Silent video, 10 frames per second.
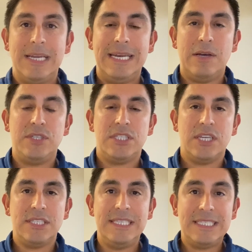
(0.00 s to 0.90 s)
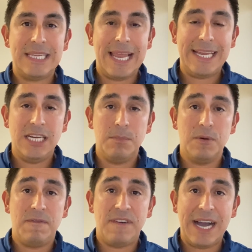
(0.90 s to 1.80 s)
Now discussing slide
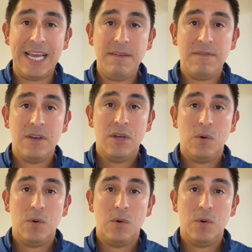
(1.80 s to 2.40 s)
number 5,